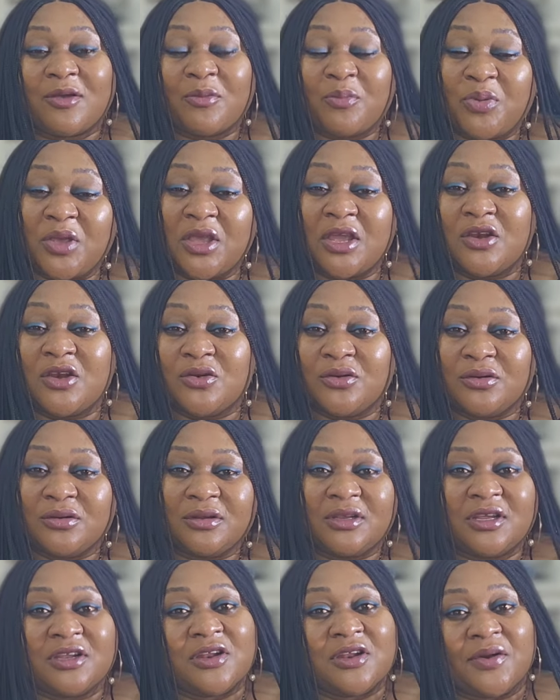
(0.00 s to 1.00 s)
being
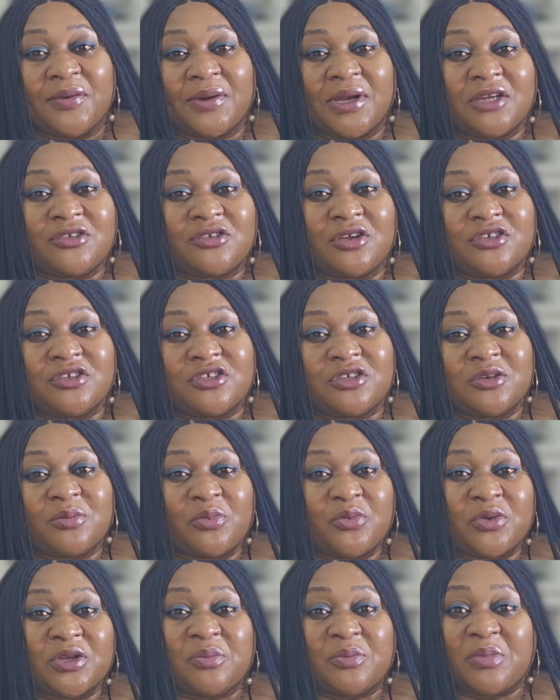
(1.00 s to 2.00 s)
in a relationship
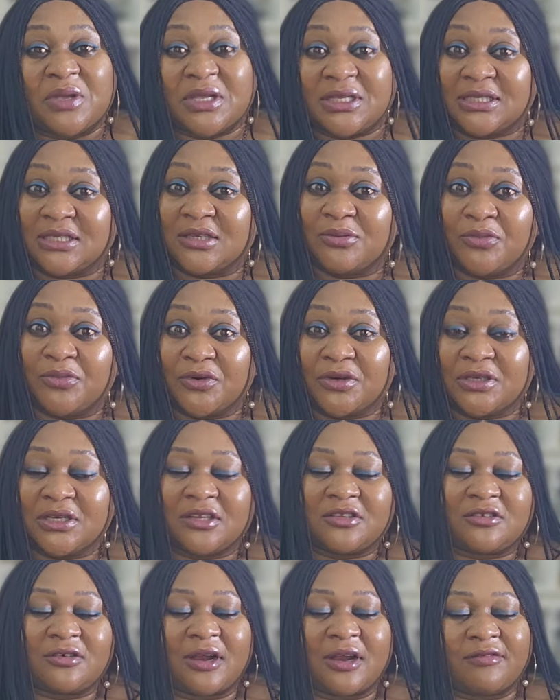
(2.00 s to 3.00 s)
with BT,
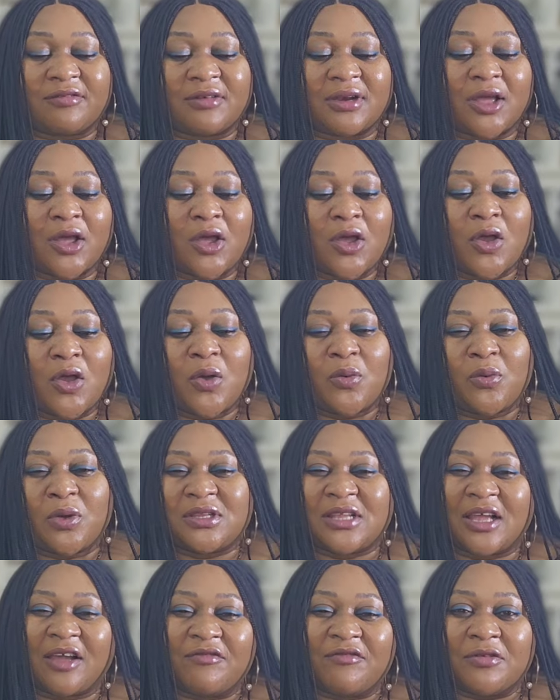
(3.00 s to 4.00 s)
Burundi Traveler, what
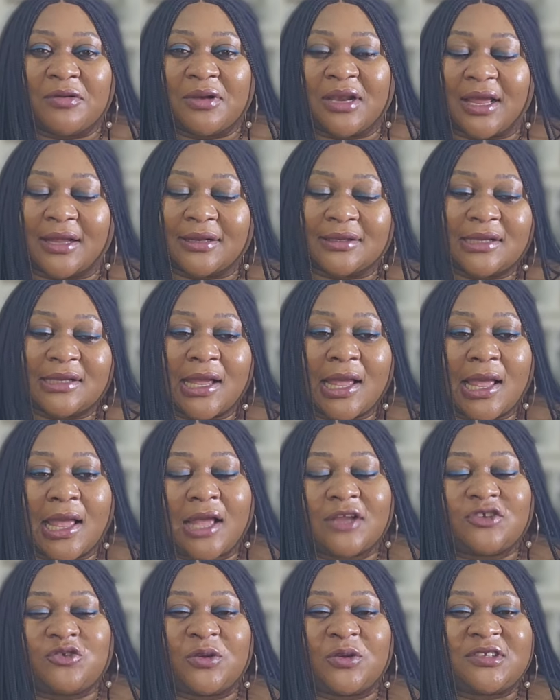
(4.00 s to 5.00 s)
have you learned?
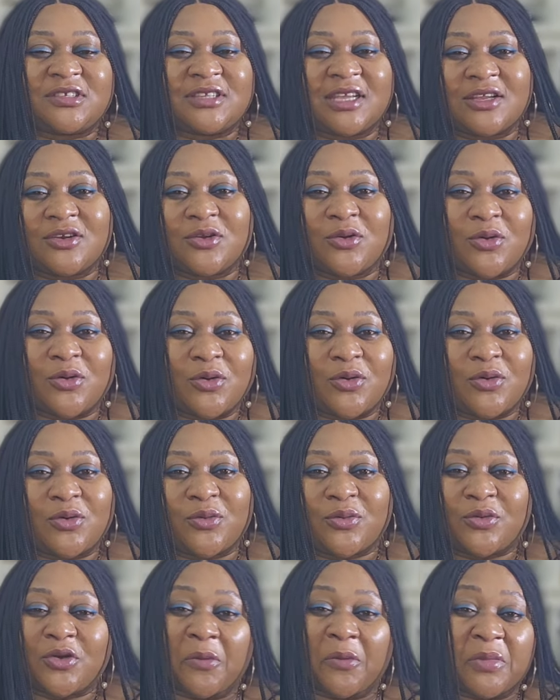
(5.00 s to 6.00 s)
She was saying,
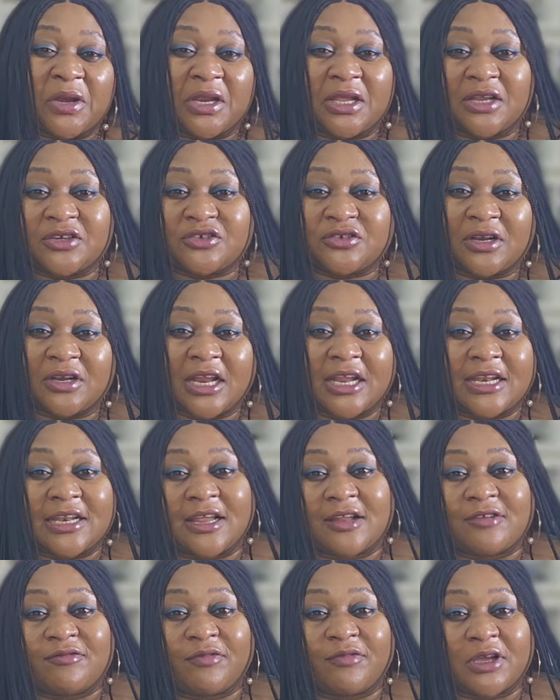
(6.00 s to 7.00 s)
oh, communication and
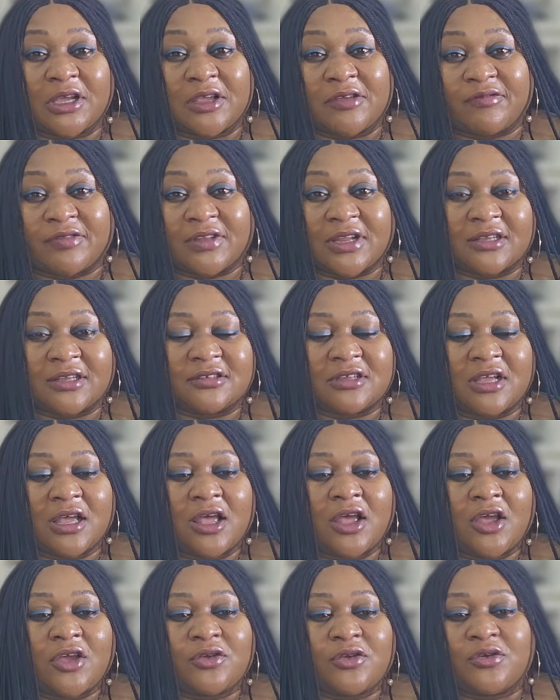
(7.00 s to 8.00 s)
then forgiveness.
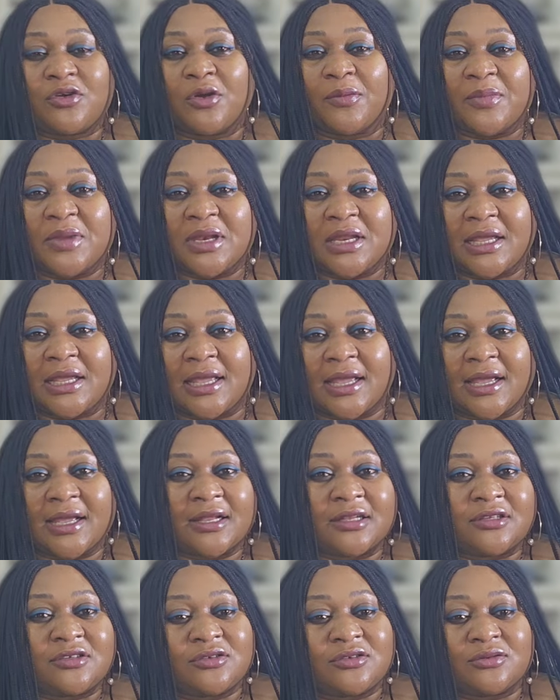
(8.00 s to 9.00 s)
You
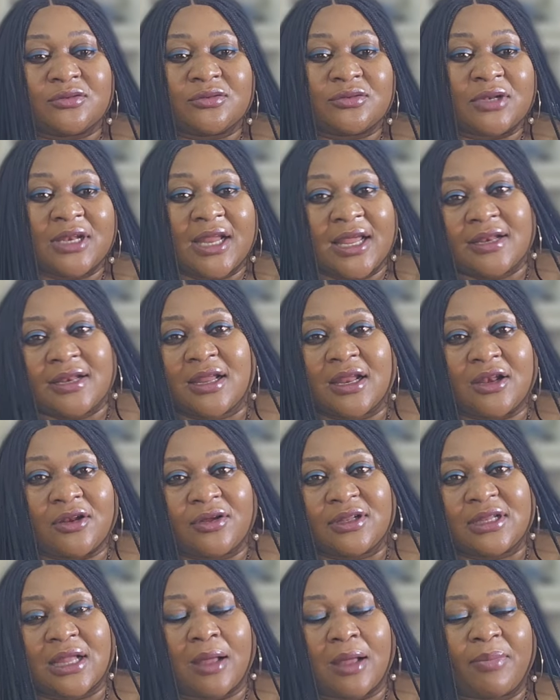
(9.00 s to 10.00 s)
communicate, you learn a
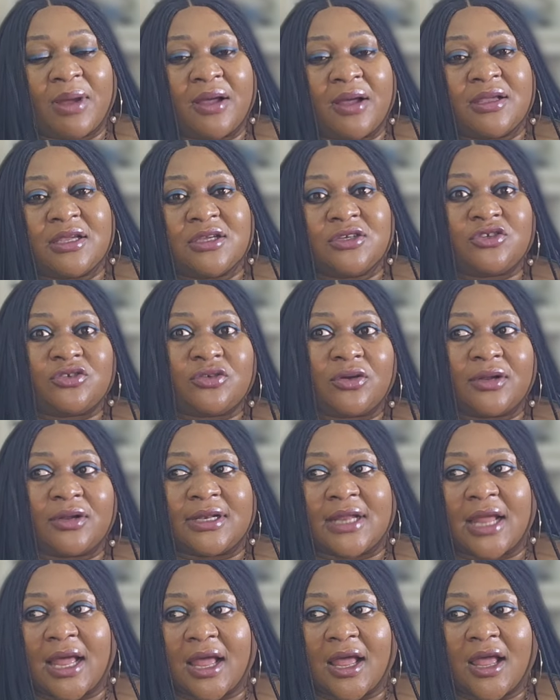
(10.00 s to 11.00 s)
lot about each
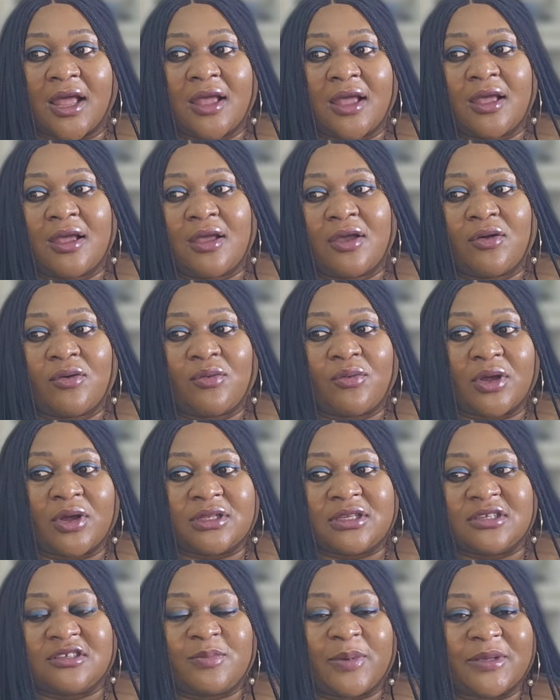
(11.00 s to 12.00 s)
other, what
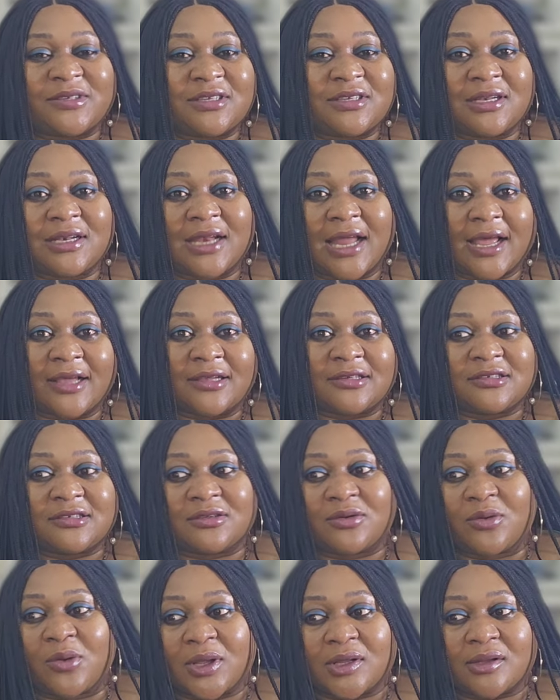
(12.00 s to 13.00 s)
this person likes,
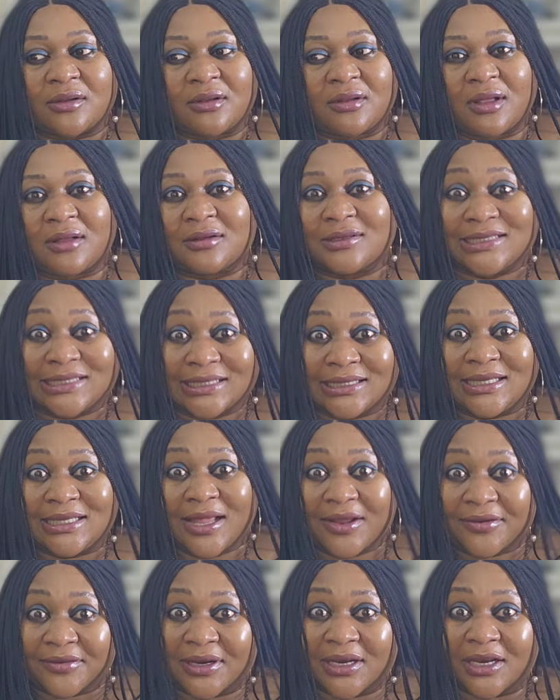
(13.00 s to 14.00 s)
or did they
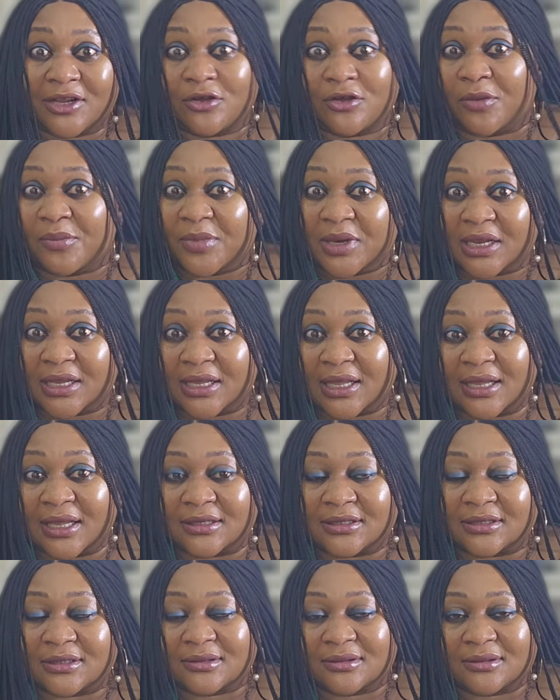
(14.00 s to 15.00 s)
really
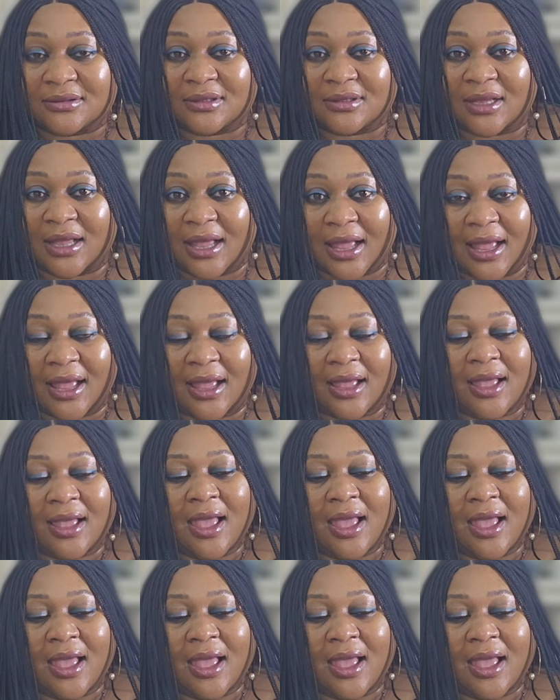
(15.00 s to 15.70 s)
communicate? Eh?